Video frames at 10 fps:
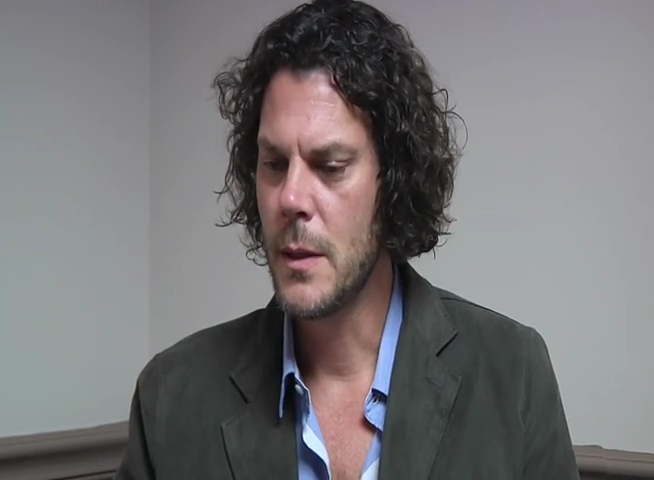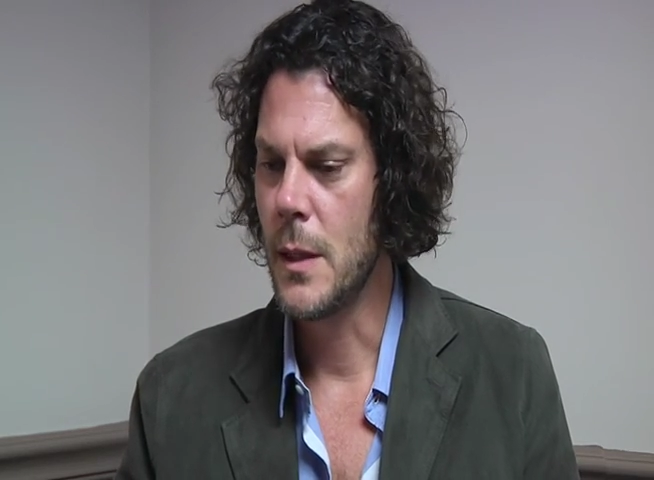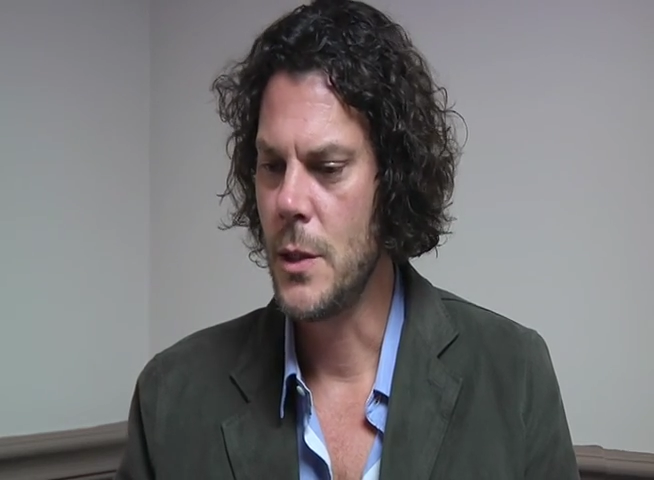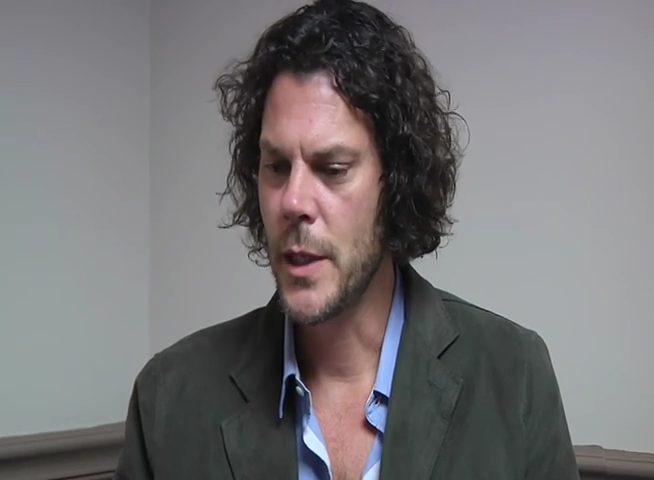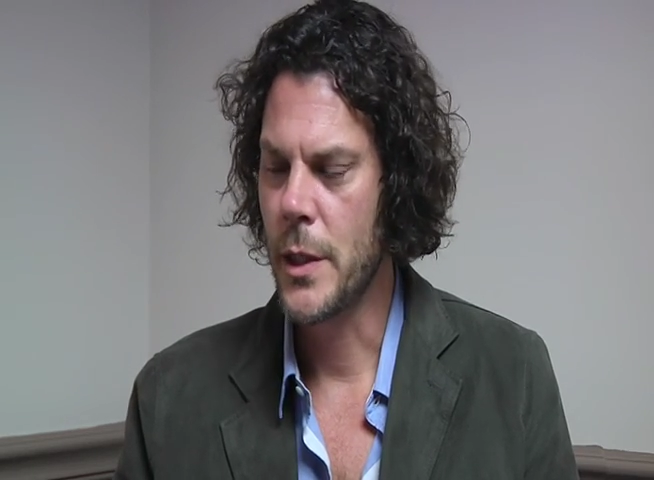
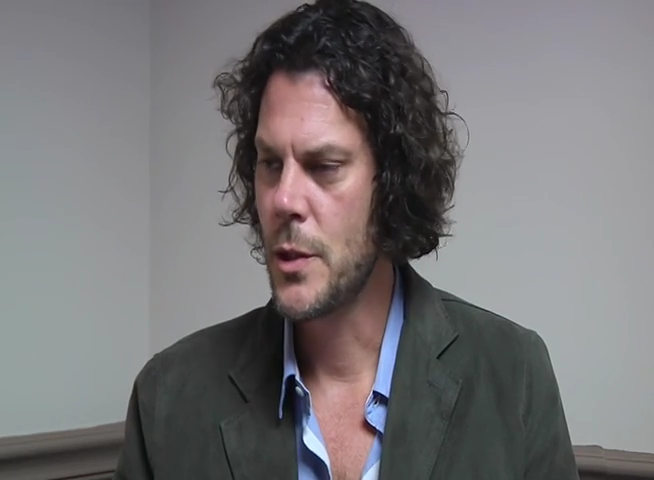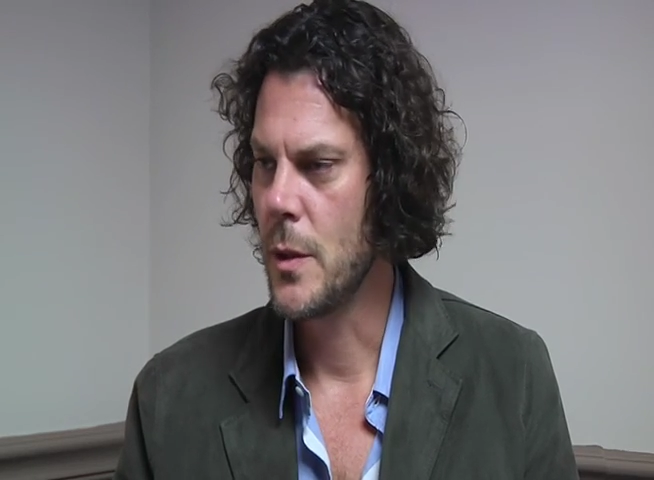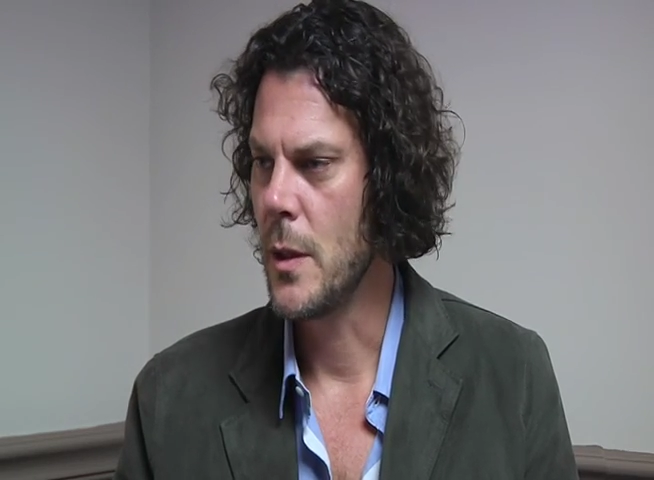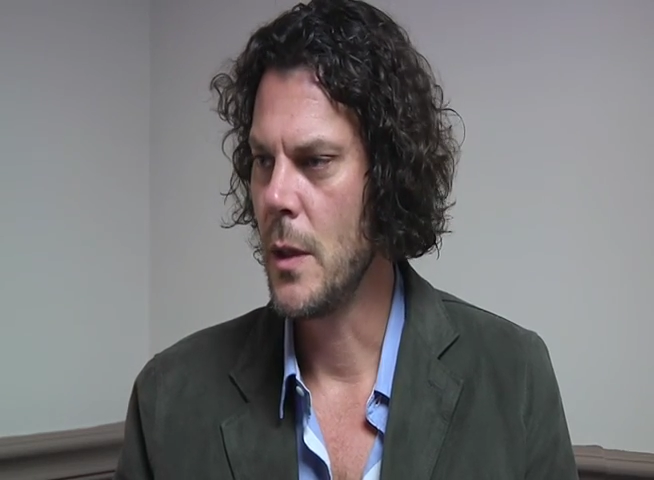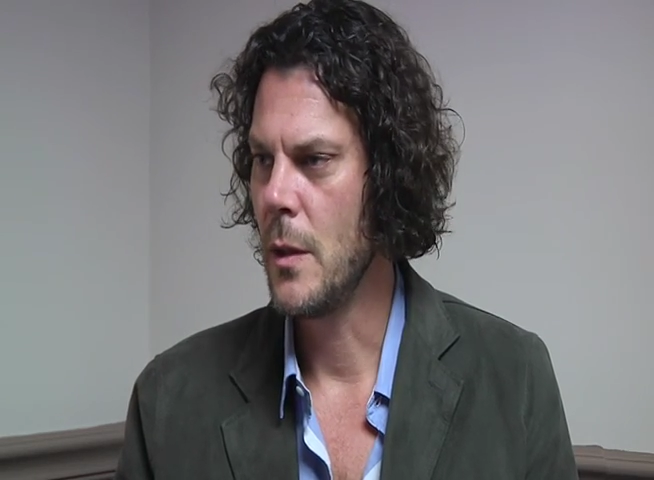
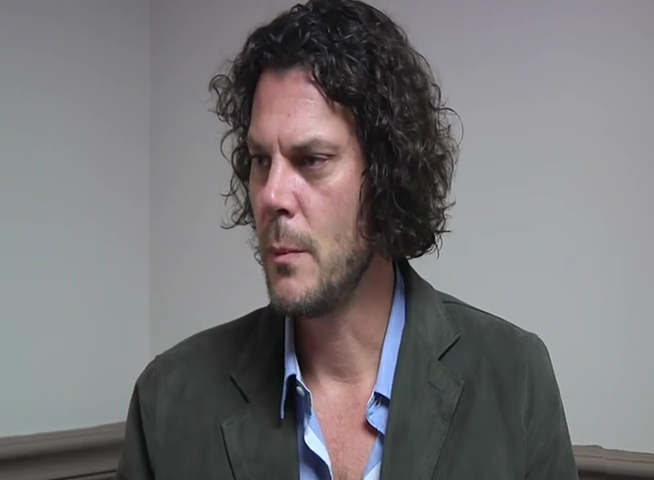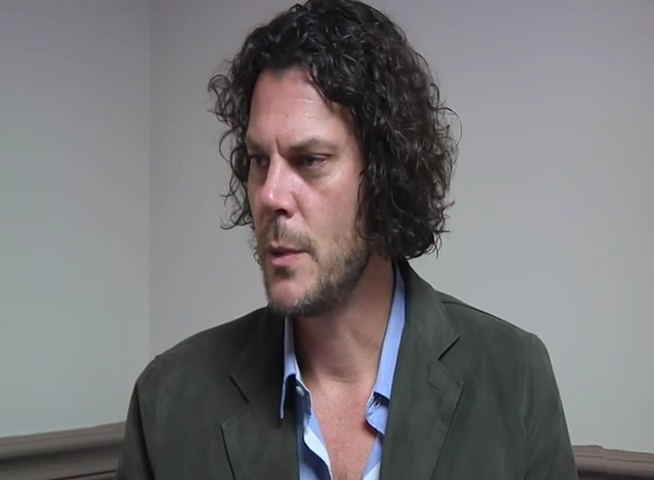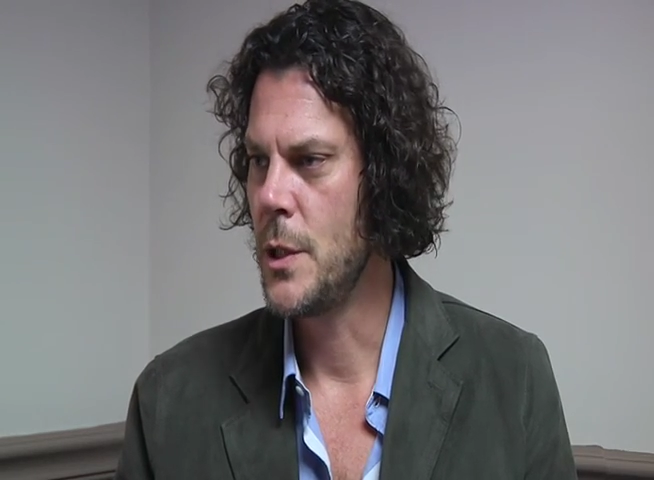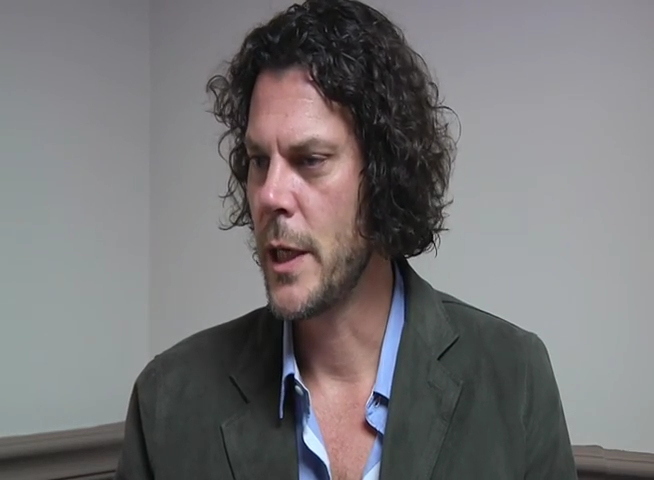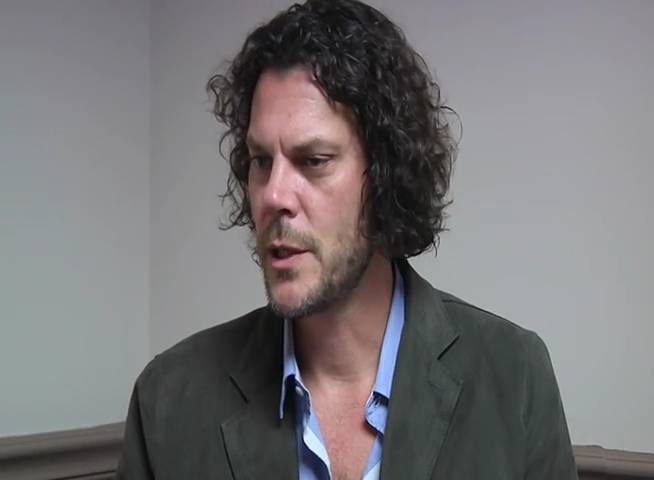conjecture and all the
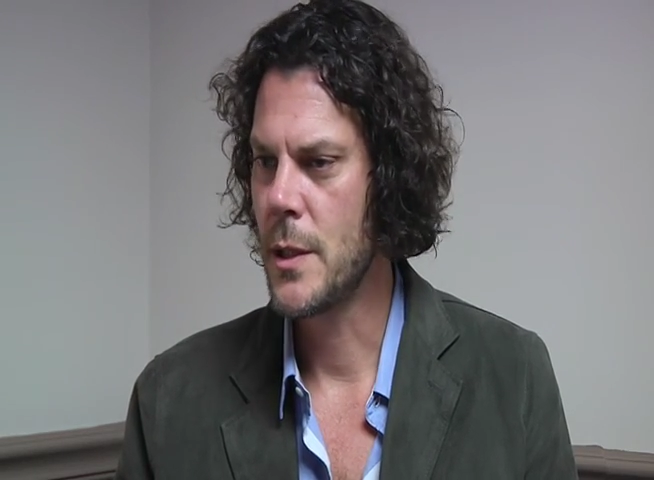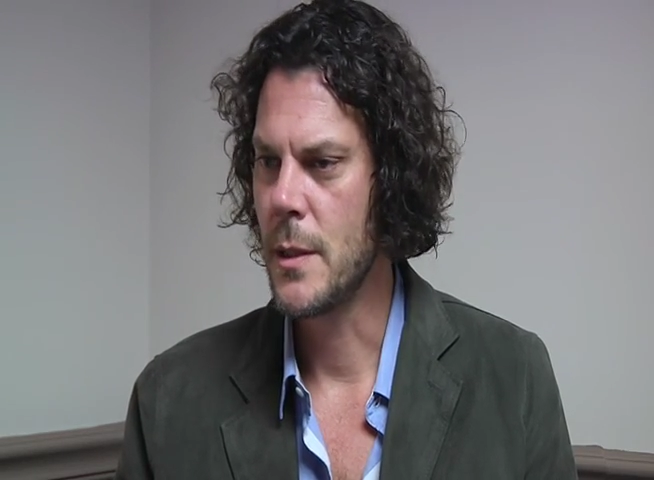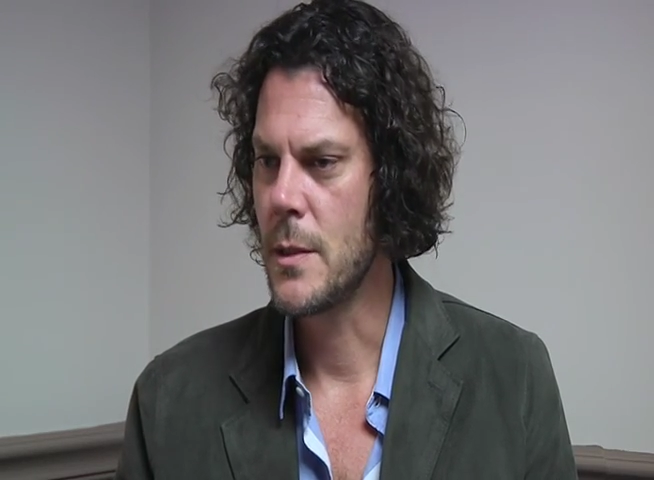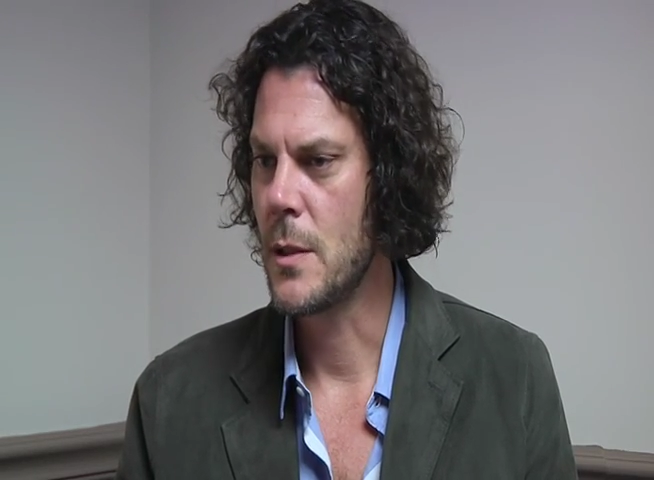projections